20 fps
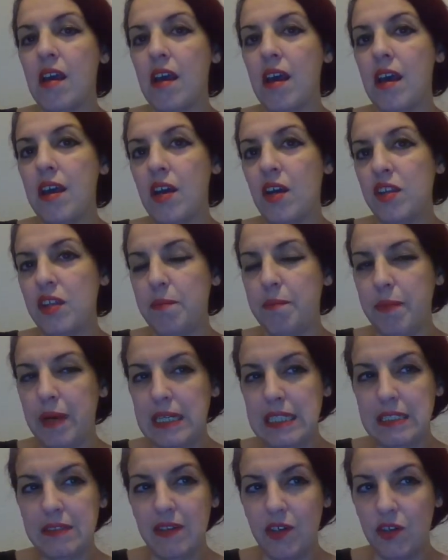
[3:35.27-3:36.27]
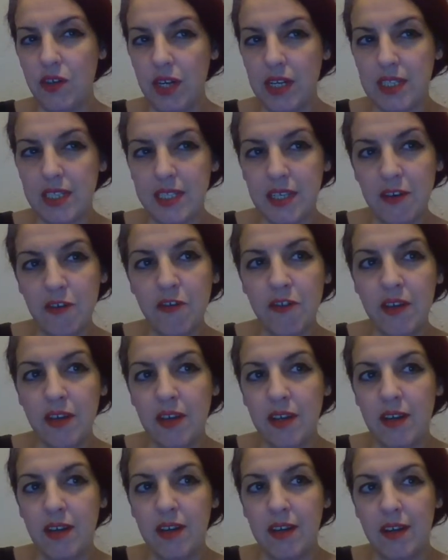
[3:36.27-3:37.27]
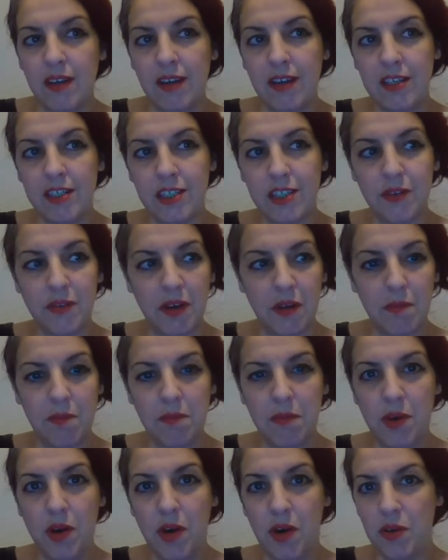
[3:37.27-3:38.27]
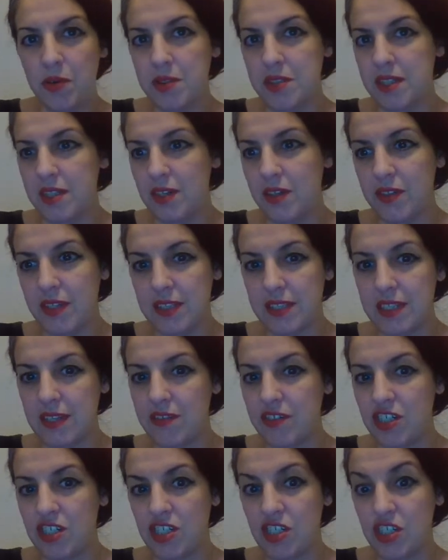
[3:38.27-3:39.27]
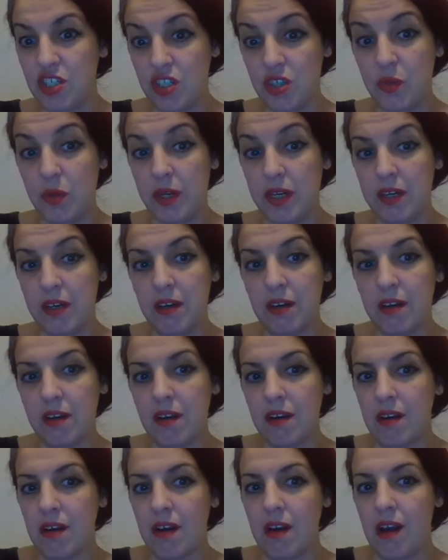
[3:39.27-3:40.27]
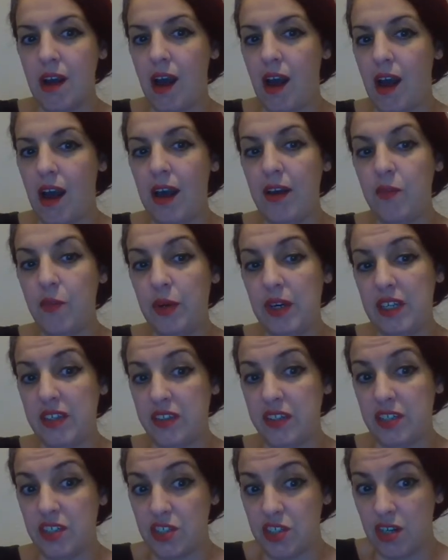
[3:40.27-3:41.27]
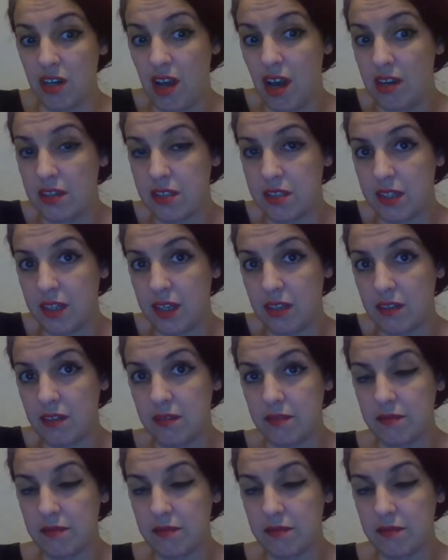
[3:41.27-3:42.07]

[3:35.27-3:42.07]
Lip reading: and all the passive-aggressive Instagram posts and all the stuff she's doing, I really think she lost it.